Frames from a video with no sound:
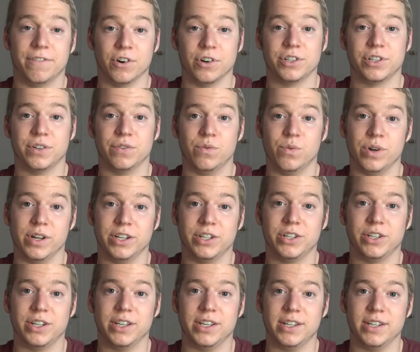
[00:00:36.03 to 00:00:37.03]
the first of
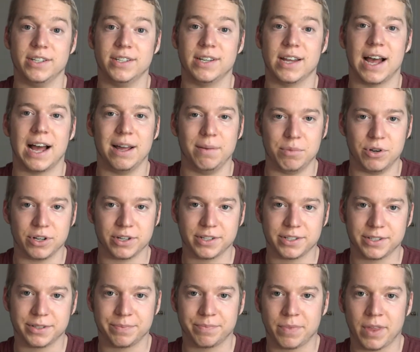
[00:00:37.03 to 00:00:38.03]
which is
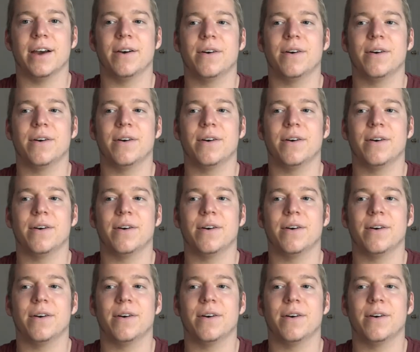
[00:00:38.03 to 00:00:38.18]
iBooks.